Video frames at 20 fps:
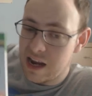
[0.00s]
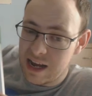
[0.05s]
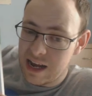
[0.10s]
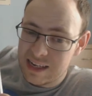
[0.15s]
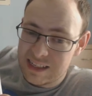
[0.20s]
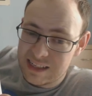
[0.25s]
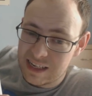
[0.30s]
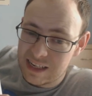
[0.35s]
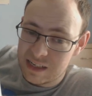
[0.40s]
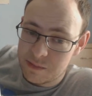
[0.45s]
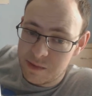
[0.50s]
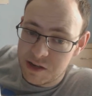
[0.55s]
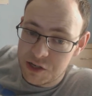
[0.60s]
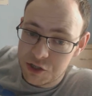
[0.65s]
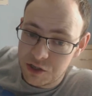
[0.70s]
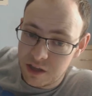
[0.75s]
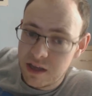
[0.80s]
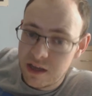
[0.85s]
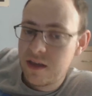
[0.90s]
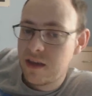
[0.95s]
and I'd say
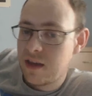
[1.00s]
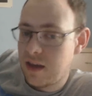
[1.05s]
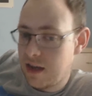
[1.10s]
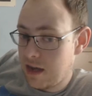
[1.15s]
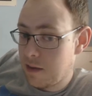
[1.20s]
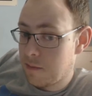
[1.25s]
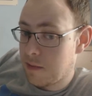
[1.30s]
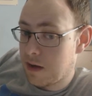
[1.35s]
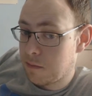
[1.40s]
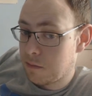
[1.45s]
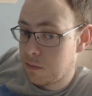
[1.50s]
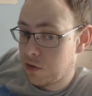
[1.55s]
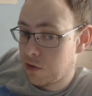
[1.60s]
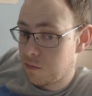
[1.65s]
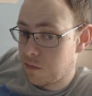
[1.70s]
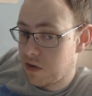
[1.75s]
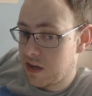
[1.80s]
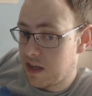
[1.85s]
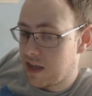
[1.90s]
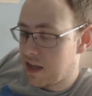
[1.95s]
especially Hitman
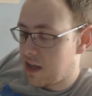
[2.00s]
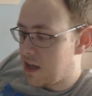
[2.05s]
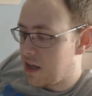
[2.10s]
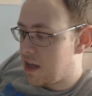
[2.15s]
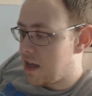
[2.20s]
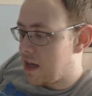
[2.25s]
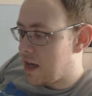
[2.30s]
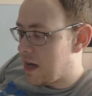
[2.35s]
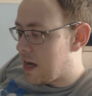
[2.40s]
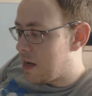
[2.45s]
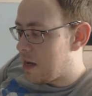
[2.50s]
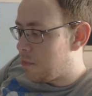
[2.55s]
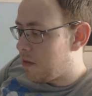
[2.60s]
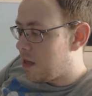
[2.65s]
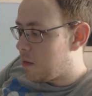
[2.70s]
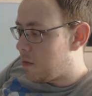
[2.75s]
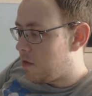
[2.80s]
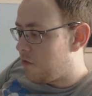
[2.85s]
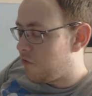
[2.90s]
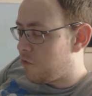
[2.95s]
Blood Money. I
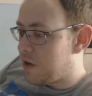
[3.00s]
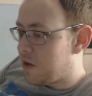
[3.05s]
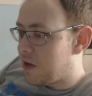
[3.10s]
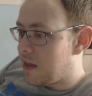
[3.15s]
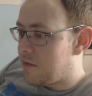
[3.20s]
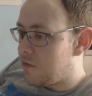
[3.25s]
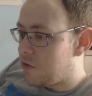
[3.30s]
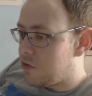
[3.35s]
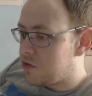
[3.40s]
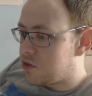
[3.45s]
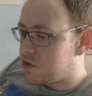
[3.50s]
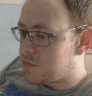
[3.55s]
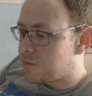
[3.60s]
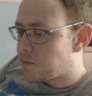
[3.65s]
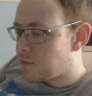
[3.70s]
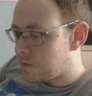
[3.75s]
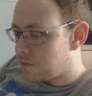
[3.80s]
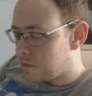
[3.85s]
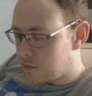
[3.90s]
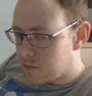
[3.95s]
played about 3 levels
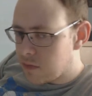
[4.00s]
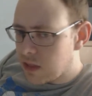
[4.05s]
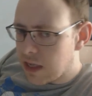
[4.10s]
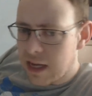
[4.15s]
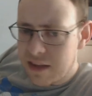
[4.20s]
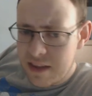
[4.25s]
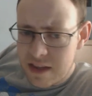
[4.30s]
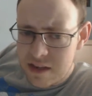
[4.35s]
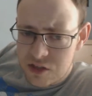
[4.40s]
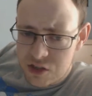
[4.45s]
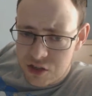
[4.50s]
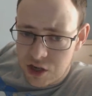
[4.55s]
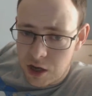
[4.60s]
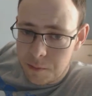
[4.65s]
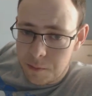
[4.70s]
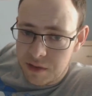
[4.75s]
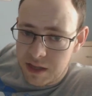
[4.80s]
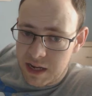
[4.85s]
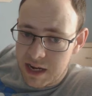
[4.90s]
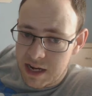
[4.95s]
and then
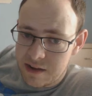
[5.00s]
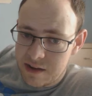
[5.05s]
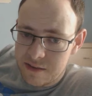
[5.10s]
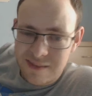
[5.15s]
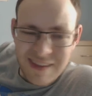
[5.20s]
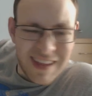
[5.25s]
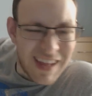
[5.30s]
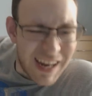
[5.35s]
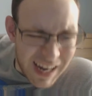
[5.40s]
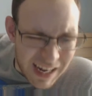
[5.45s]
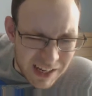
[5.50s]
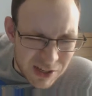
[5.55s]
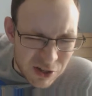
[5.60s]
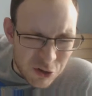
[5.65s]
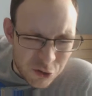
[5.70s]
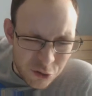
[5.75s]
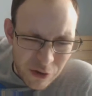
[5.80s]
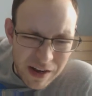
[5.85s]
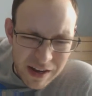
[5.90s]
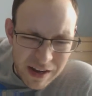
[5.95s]
stopped playing. It's a
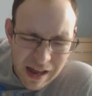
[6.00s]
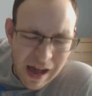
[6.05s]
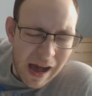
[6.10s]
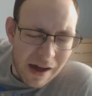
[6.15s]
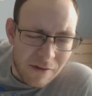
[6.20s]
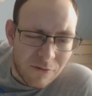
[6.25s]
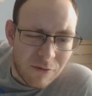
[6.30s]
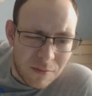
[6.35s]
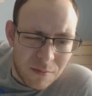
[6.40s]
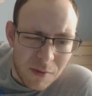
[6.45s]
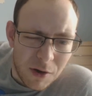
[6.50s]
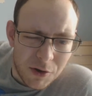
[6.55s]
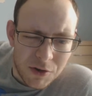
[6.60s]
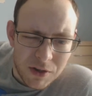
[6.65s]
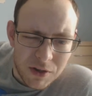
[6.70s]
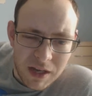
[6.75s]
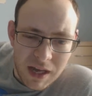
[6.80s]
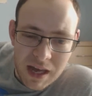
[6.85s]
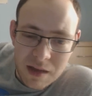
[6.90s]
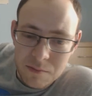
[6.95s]
trend I have with
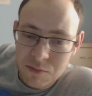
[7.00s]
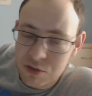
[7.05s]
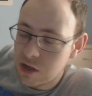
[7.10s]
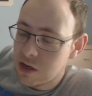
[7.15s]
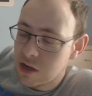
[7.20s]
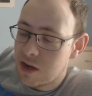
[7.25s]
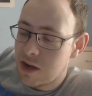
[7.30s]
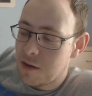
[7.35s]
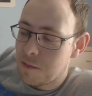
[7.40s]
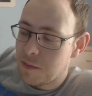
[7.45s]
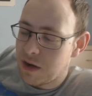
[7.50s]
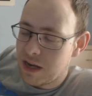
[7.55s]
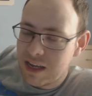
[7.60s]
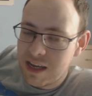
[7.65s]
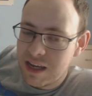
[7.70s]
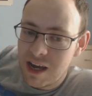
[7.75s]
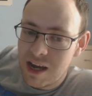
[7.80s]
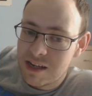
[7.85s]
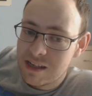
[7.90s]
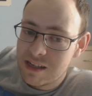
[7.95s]
modern games, but I
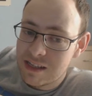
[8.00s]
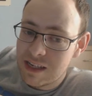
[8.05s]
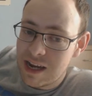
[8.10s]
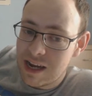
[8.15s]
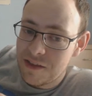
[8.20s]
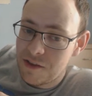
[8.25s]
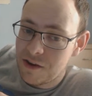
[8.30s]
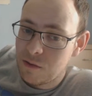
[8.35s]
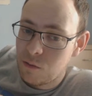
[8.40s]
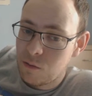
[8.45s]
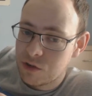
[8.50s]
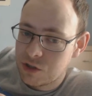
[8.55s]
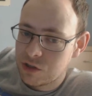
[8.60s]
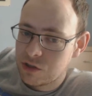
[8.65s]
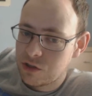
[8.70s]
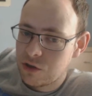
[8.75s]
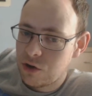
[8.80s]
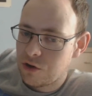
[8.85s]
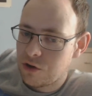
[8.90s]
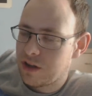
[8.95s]
can't say that it
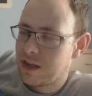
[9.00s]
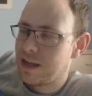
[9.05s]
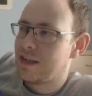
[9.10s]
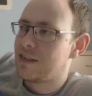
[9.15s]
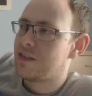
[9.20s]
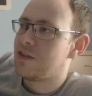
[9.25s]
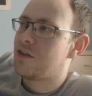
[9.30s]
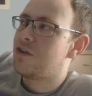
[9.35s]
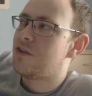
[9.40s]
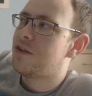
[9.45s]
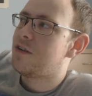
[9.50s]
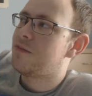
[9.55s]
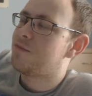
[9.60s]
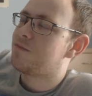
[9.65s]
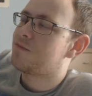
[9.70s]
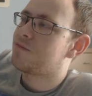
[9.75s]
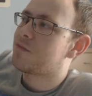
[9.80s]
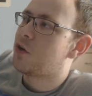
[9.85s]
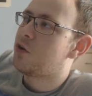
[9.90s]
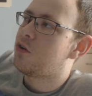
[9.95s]
wasn't good. It's only
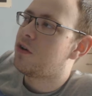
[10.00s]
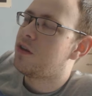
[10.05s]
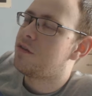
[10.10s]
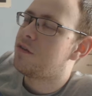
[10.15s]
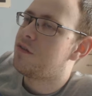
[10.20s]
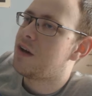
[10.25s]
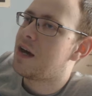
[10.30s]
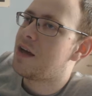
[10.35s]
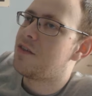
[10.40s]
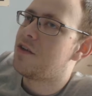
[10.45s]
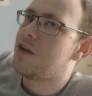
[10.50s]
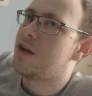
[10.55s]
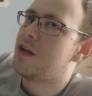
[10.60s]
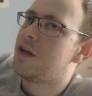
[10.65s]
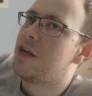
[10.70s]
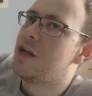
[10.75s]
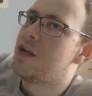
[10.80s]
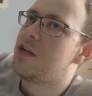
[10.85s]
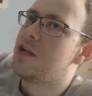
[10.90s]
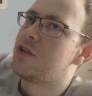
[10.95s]
the fact
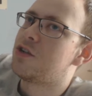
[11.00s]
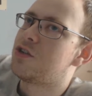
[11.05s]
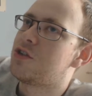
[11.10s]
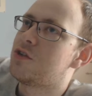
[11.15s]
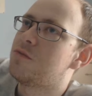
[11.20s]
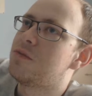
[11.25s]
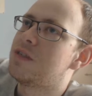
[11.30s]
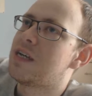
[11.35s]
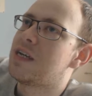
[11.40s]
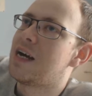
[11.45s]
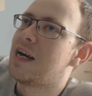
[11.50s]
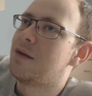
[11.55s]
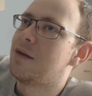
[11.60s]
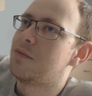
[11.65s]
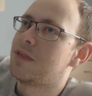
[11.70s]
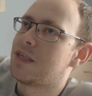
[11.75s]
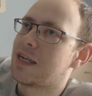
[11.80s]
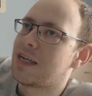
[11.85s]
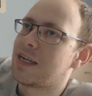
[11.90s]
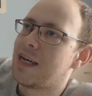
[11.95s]
that
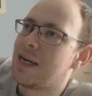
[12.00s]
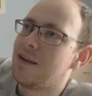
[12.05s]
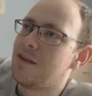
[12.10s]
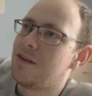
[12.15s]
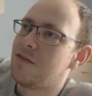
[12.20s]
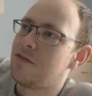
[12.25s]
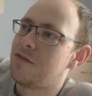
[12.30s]
sometimes I kind